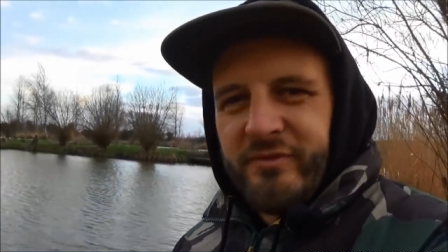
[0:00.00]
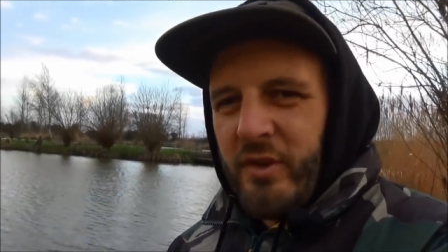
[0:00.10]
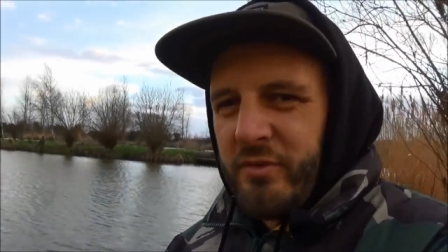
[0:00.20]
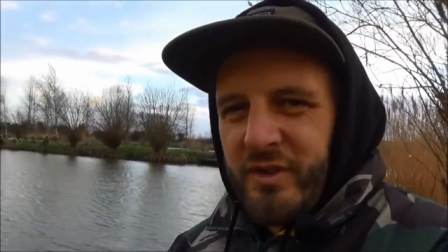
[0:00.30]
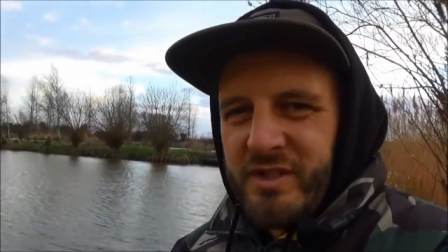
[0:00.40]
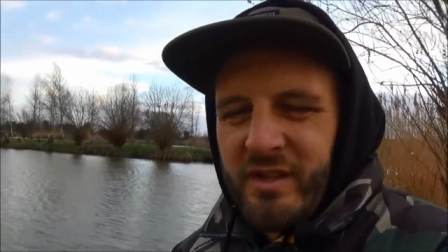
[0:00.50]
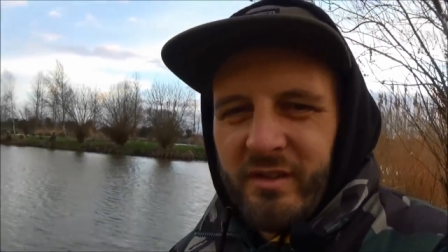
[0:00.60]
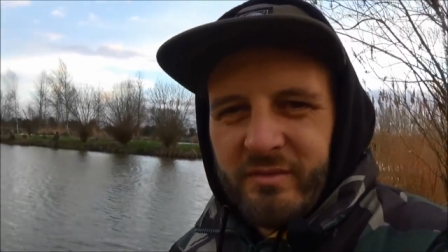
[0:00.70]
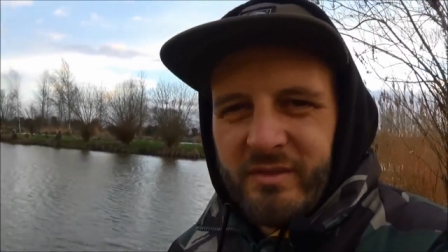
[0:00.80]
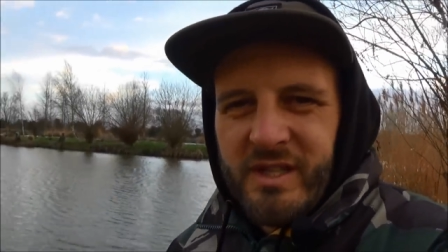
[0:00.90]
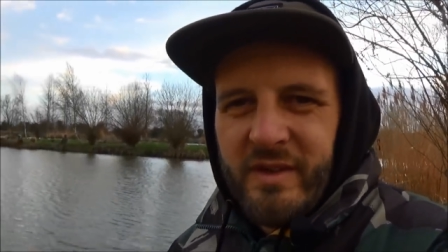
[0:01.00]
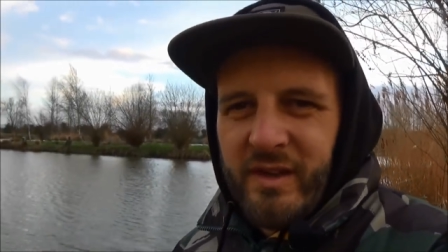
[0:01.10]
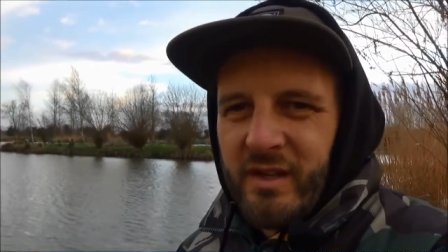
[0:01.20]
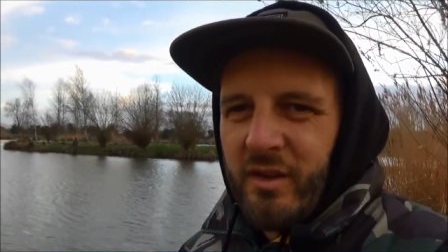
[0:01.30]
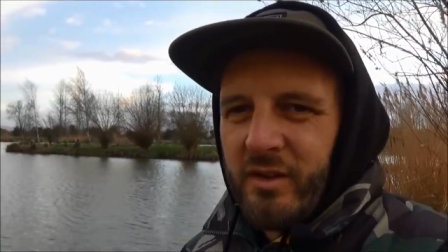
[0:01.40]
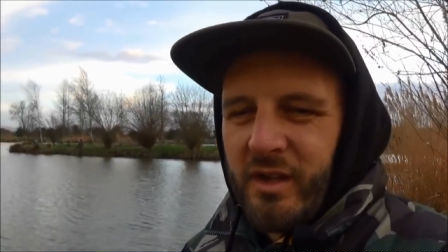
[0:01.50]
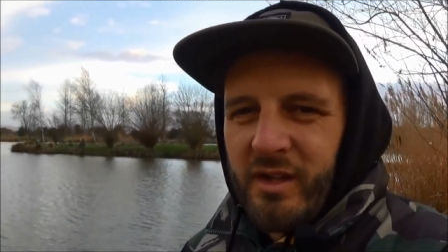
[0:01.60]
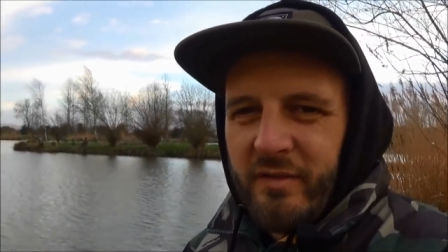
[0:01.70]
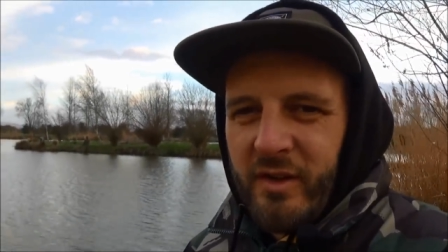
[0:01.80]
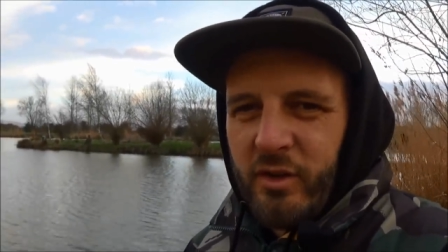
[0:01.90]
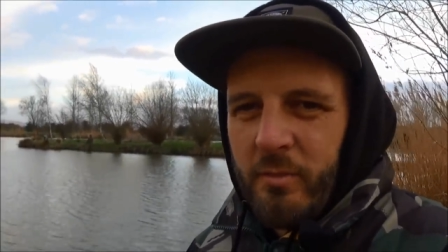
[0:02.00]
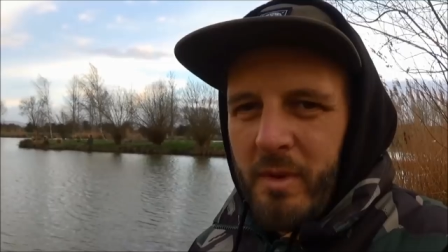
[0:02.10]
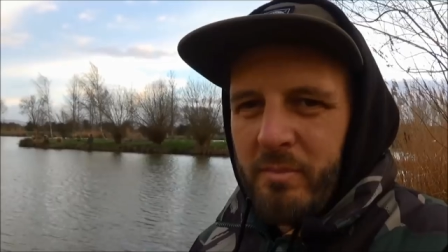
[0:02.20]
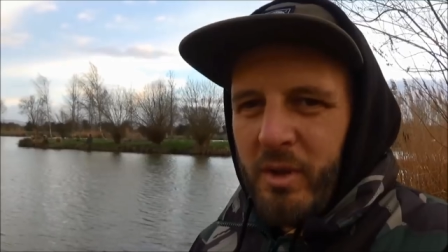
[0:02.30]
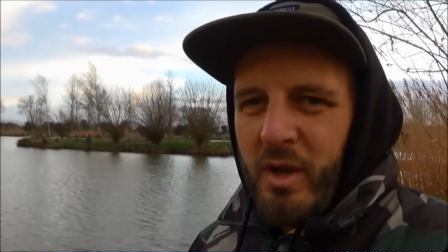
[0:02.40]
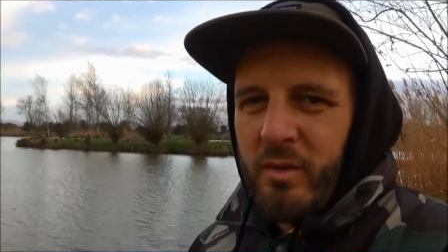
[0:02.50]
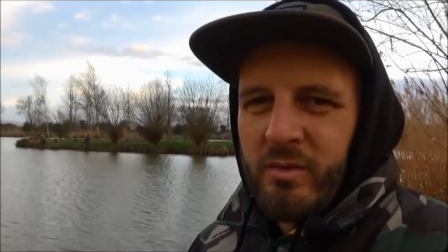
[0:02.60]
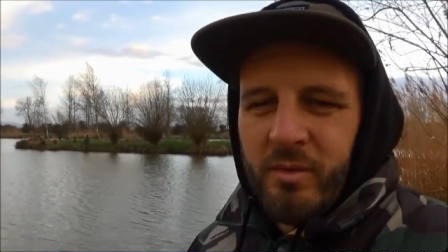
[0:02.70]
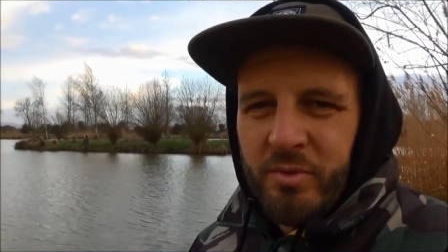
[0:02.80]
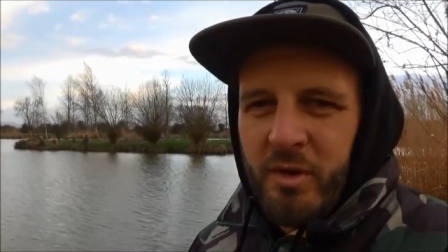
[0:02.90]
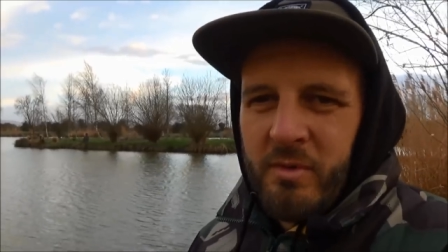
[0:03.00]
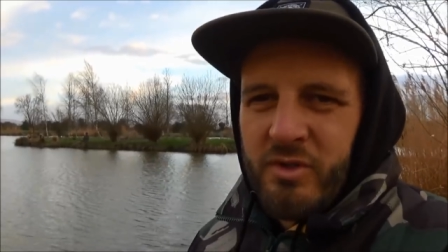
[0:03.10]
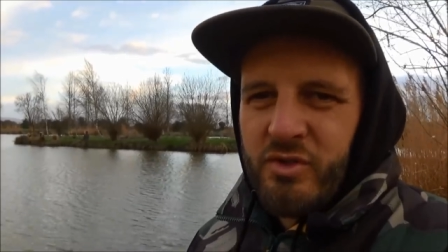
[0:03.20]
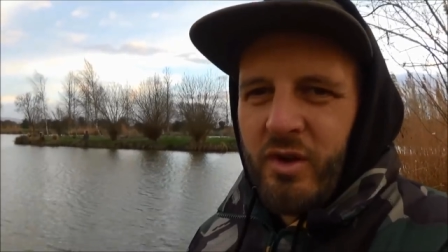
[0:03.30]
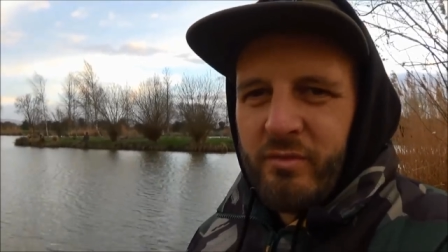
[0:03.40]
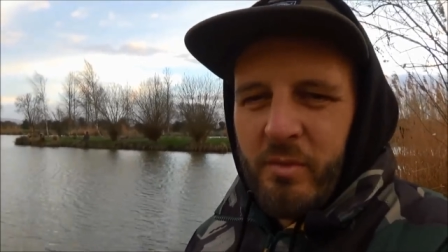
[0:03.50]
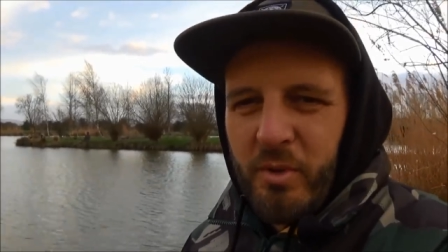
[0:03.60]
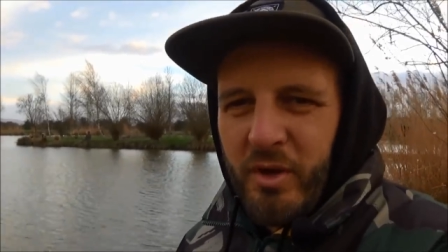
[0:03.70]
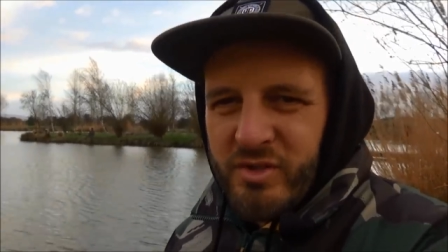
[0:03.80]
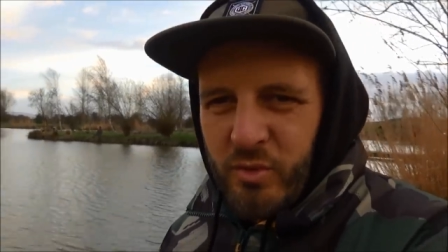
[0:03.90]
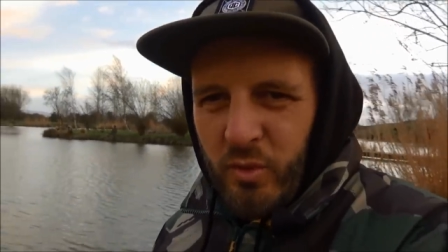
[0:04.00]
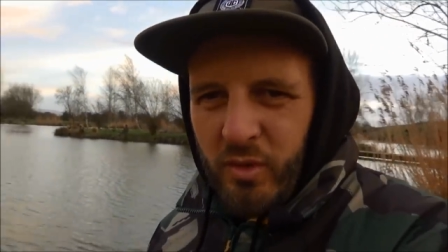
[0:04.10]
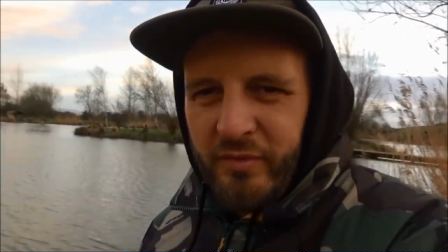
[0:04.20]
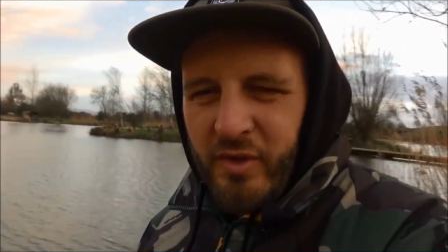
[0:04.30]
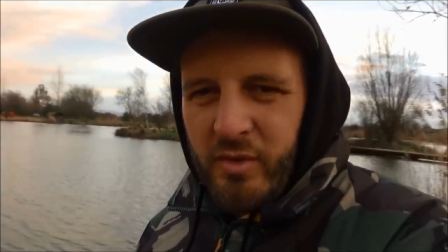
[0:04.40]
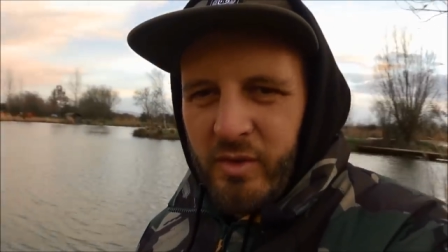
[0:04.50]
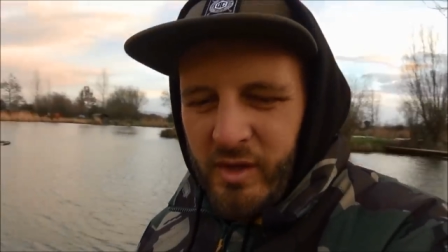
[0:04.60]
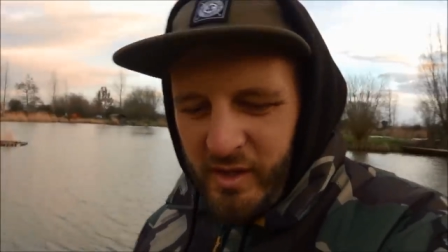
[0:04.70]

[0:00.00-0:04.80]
Feel free to give it a like, give it a comment below. I'll pretty much try and reply to all of you.